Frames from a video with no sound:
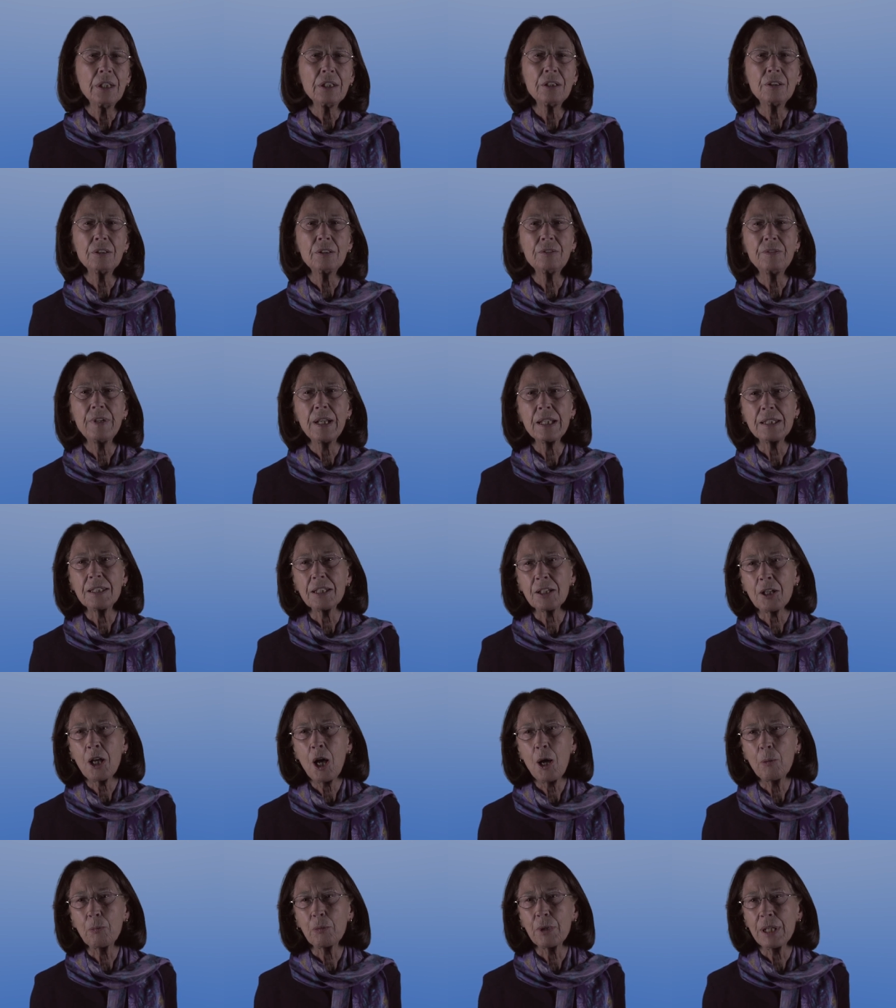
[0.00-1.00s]
to advance a
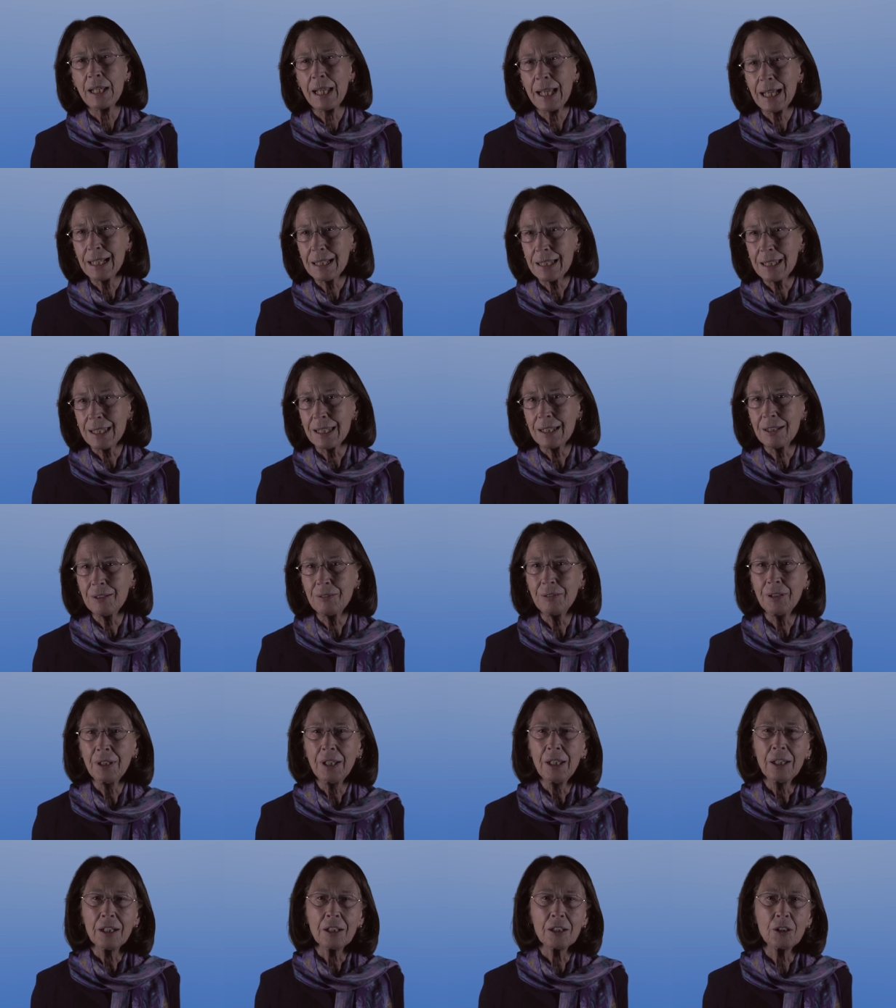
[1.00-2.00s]
comprehensive
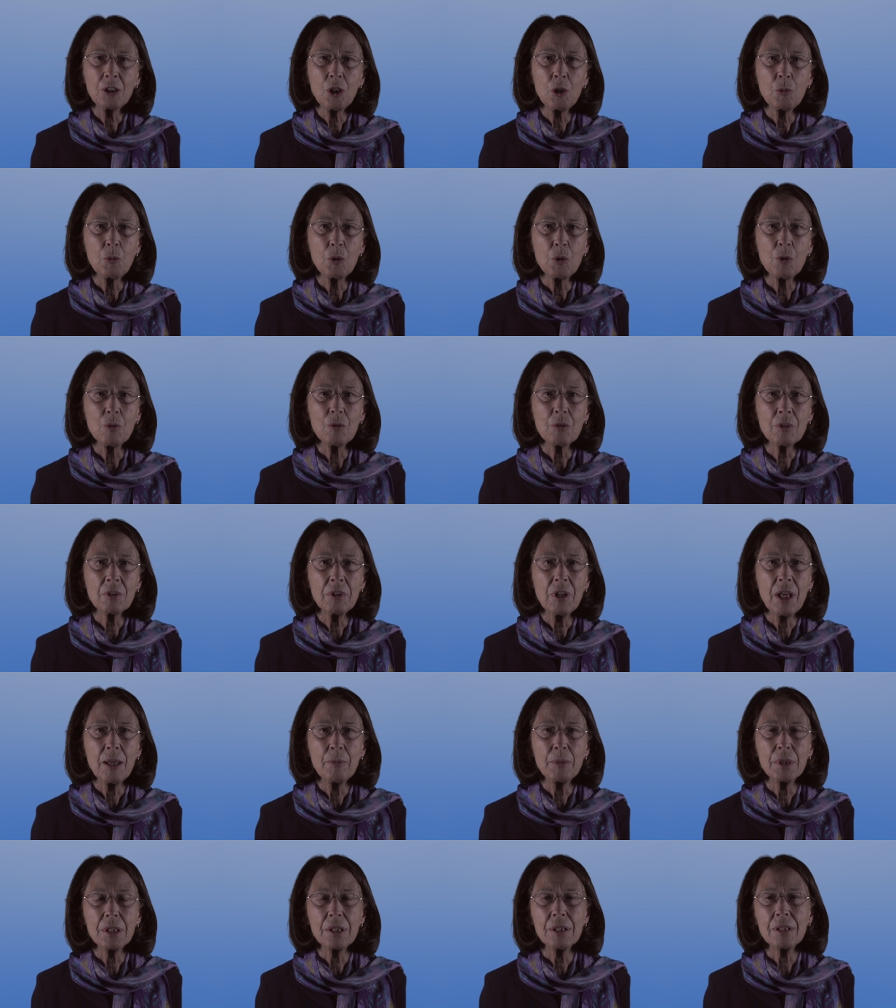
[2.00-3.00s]
global
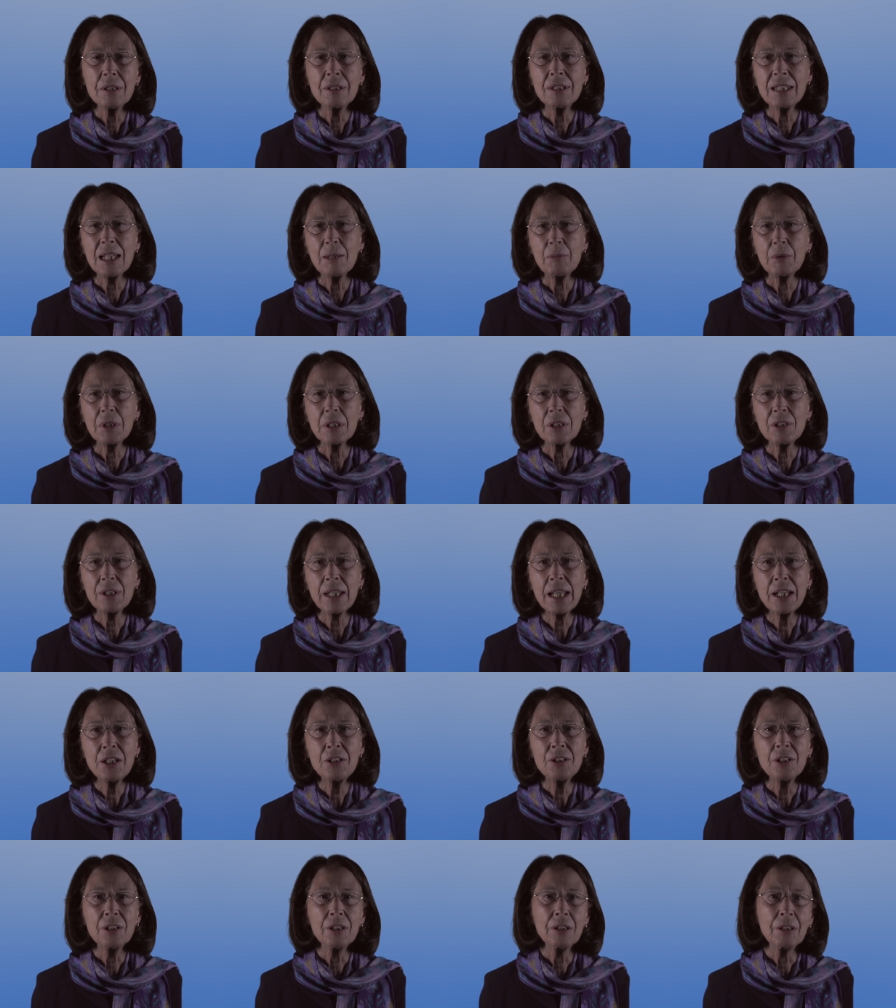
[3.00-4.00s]
climate
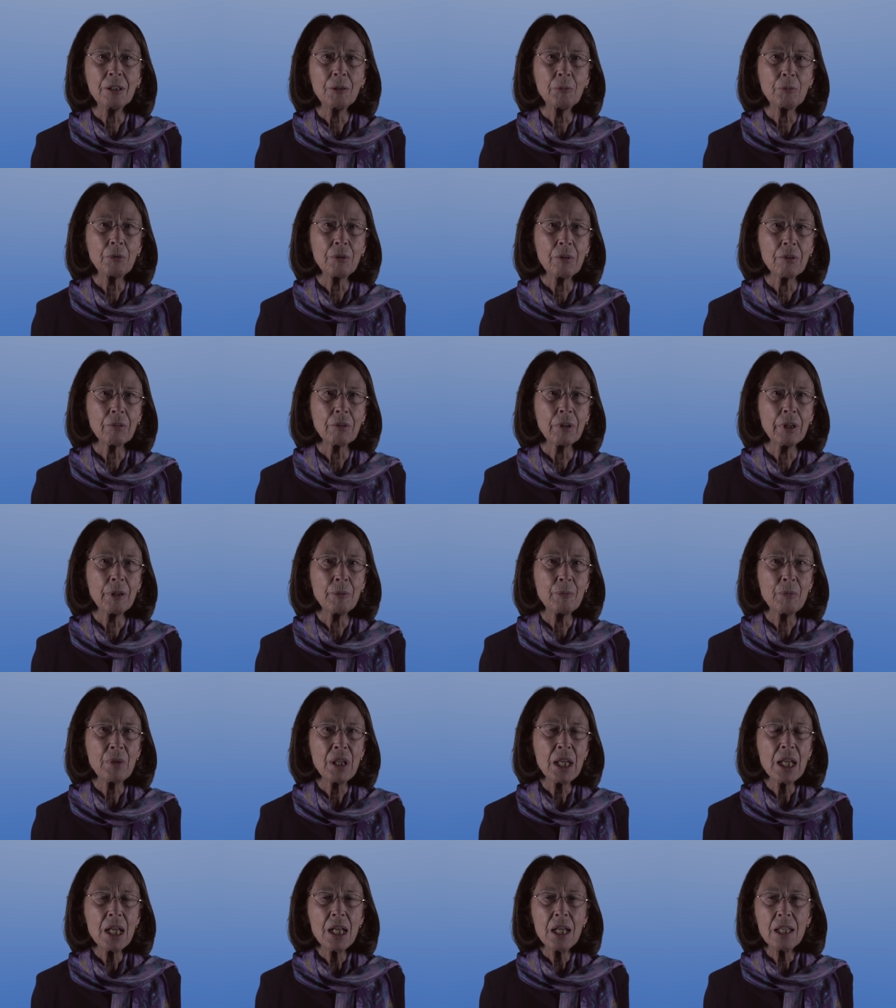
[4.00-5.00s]
stabilization
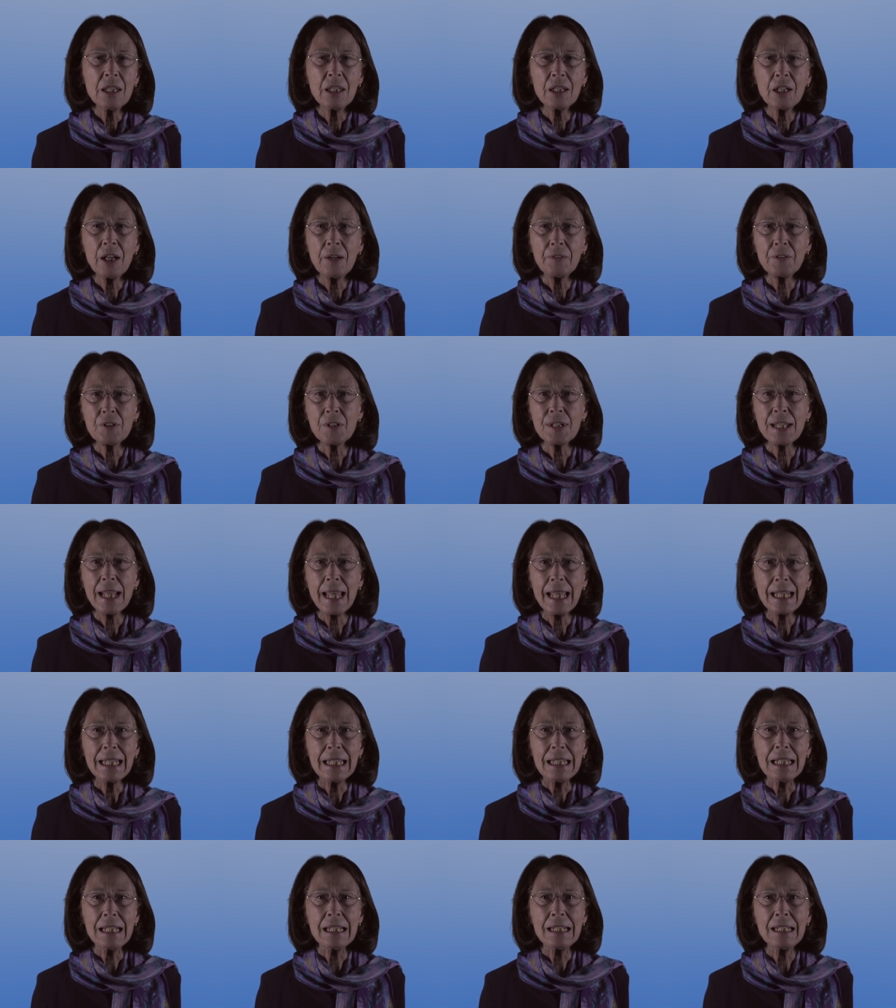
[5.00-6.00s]
program that offers
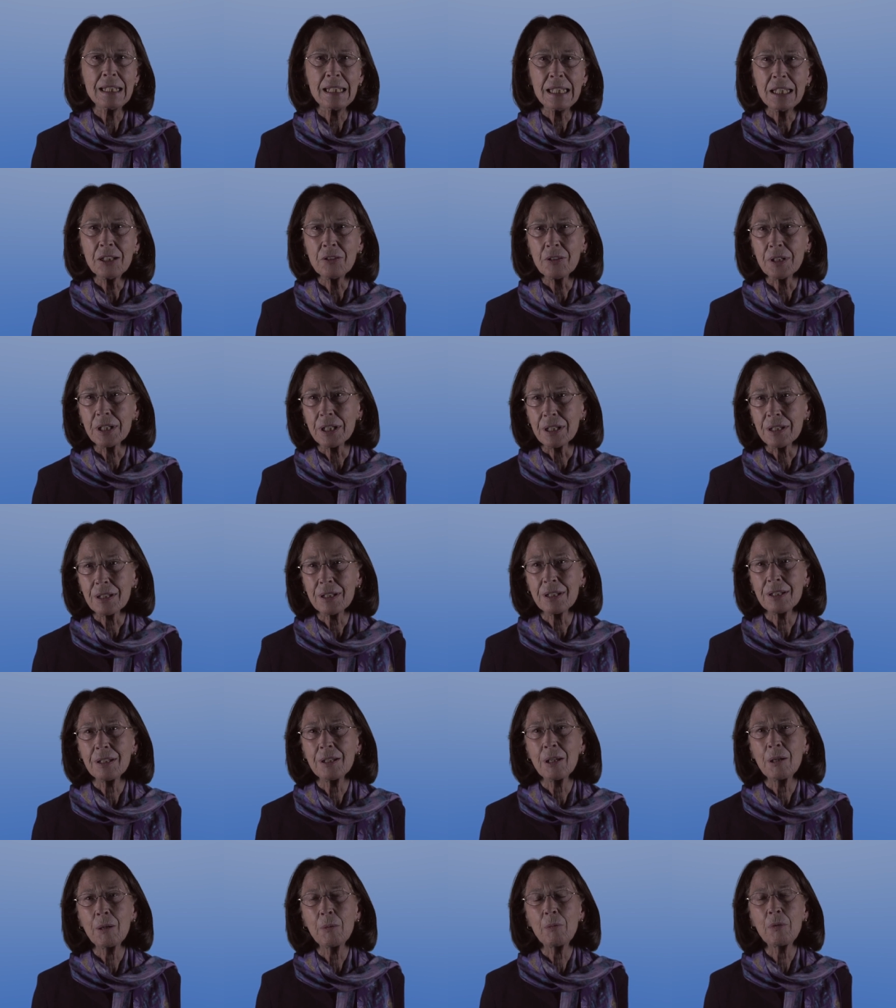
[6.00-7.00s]
any
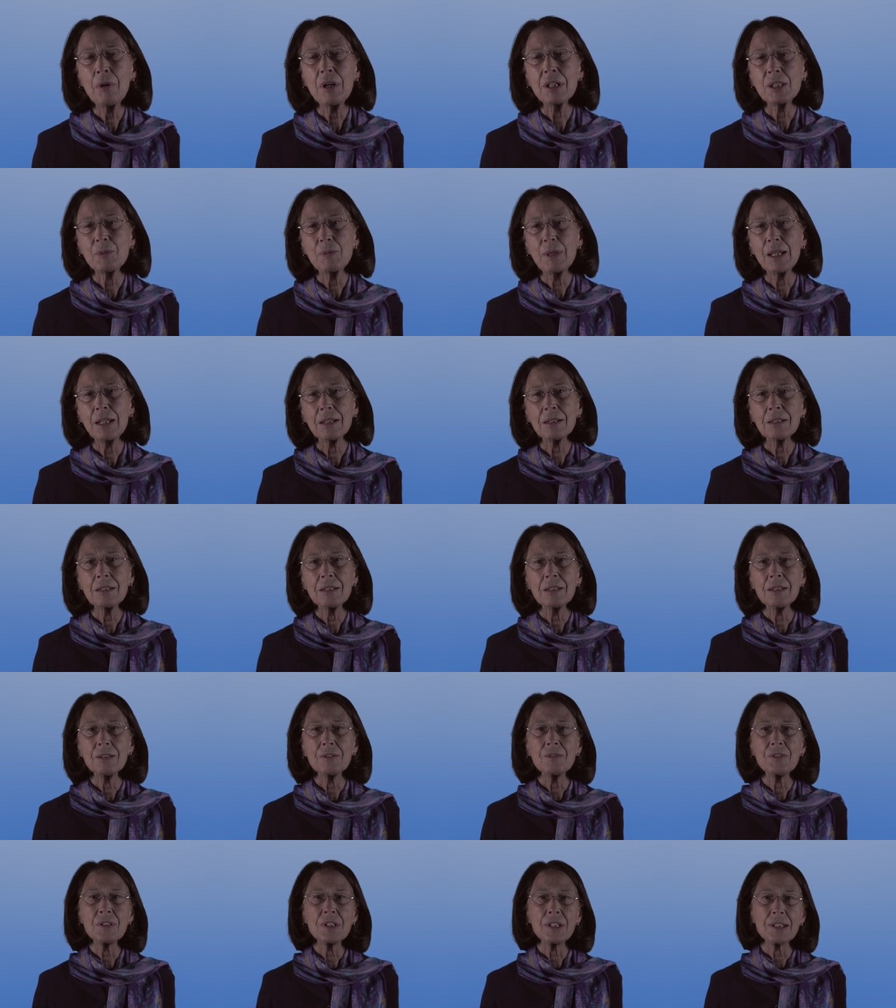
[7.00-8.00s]
serious uh, prospect
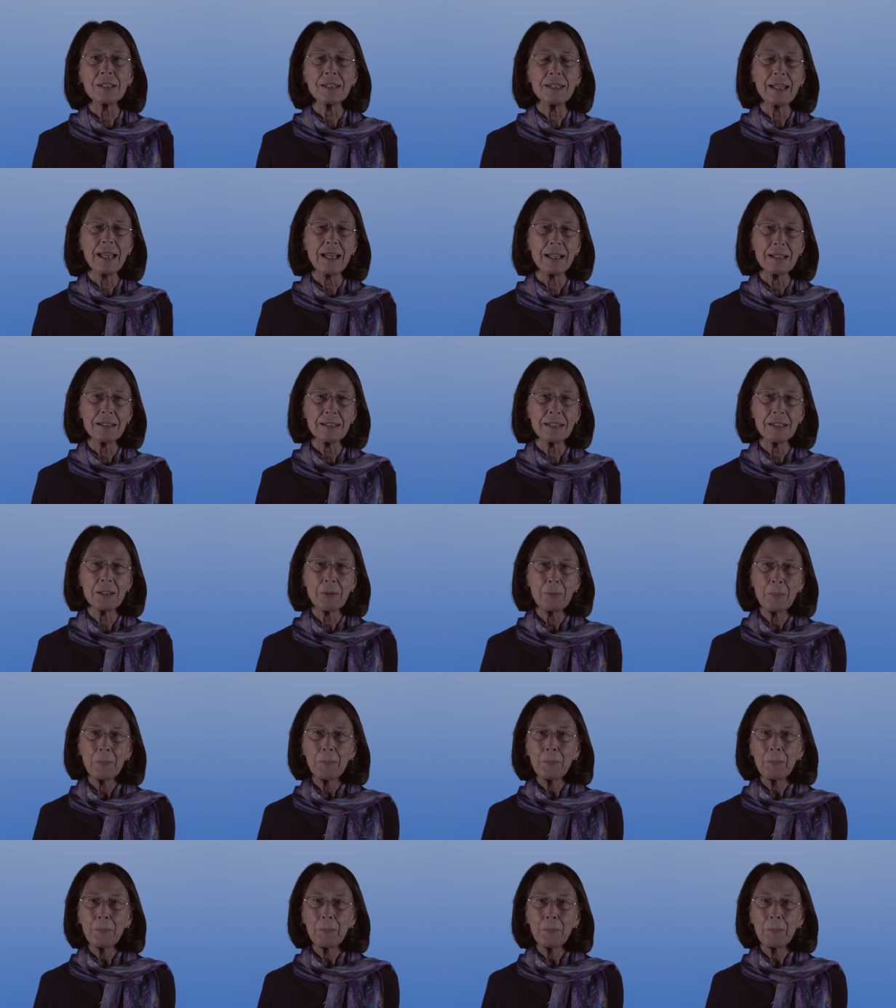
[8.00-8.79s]
of success.